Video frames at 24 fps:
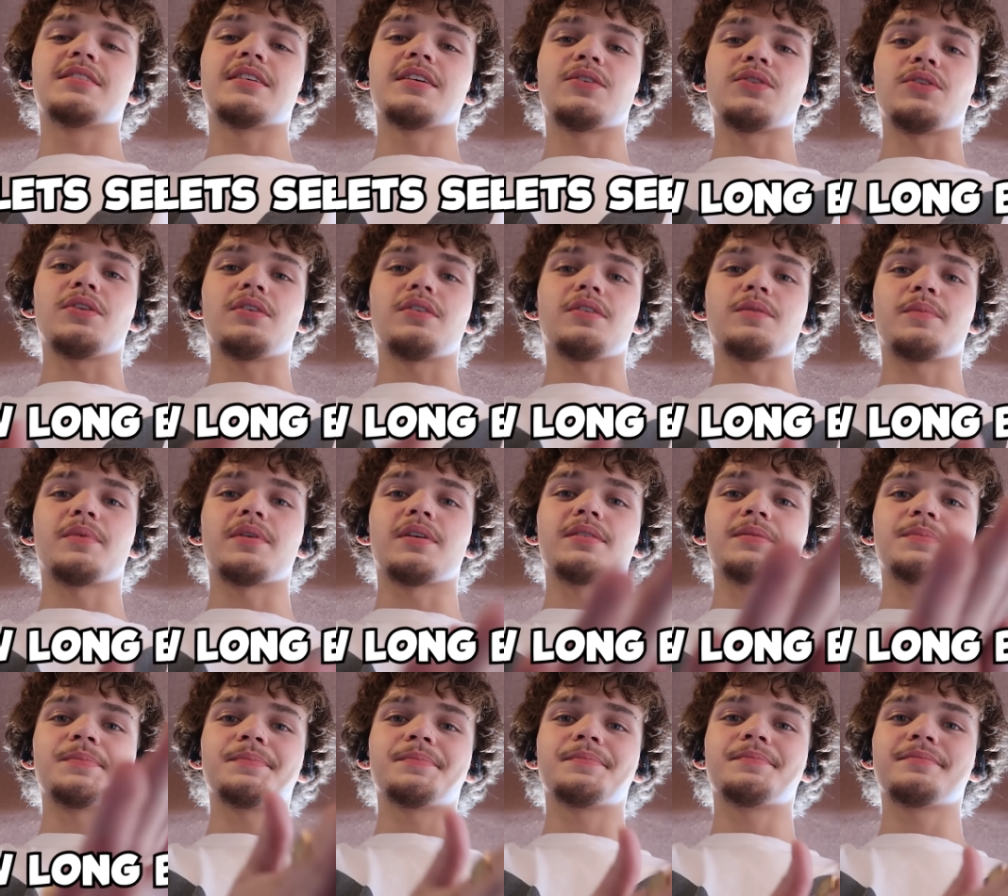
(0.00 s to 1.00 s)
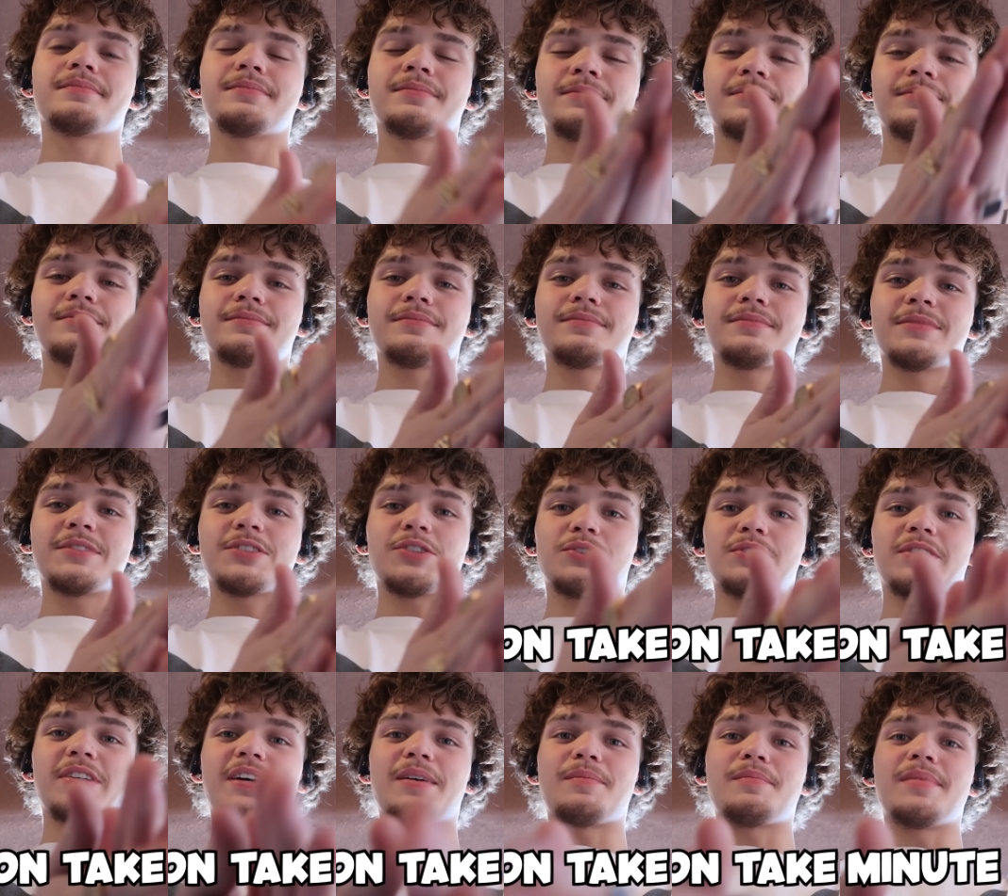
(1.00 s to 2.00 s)
see how long, bro. It's gonna
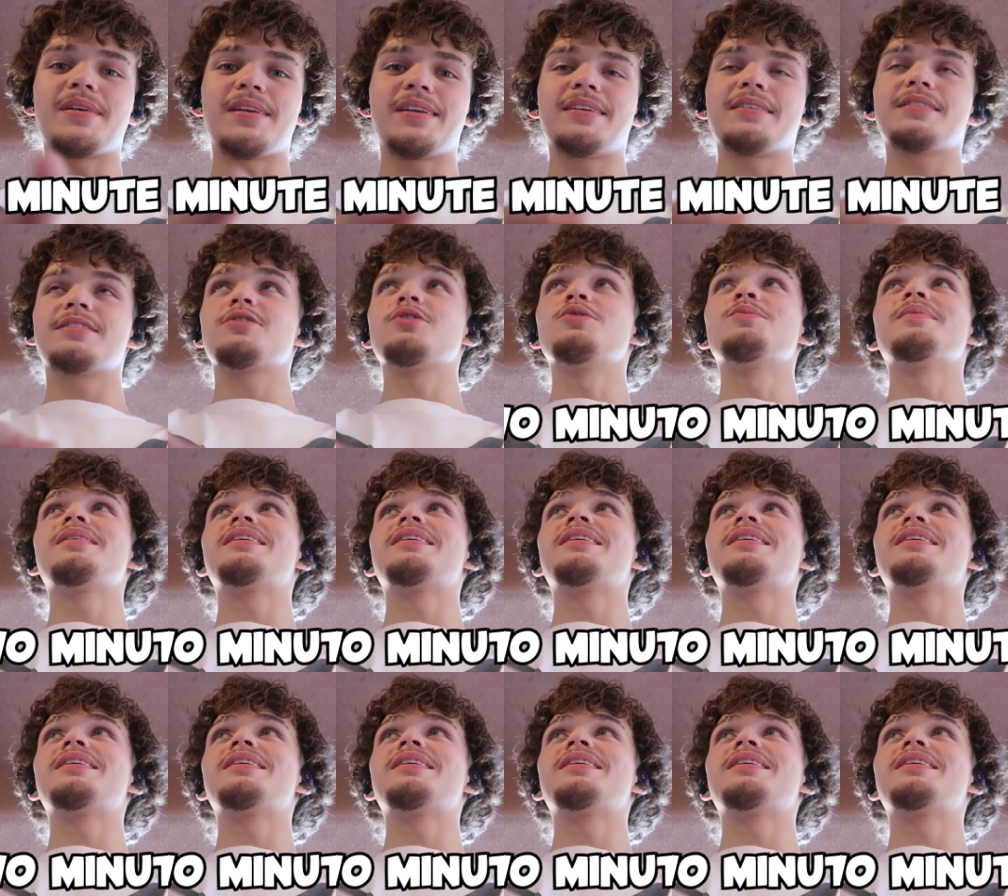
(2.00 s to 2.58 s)
take a minute, 2